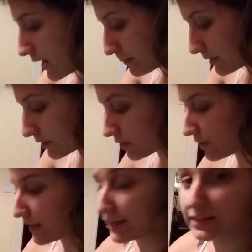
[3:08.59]
I'm going to go
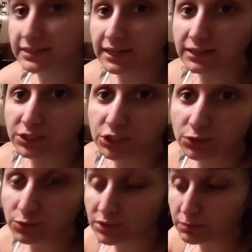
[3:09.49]
ahead and take the
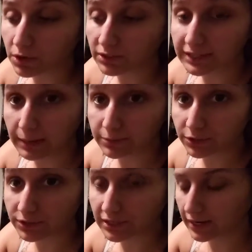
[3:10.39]
2 small
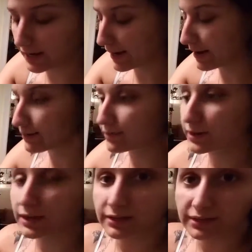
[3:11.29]
adapters that I have.
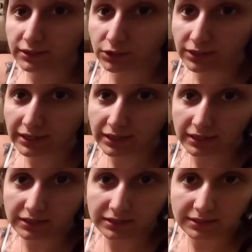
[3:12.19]
They look like
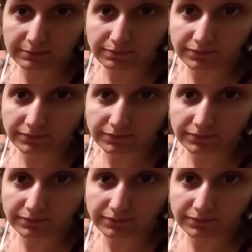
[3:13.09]
this.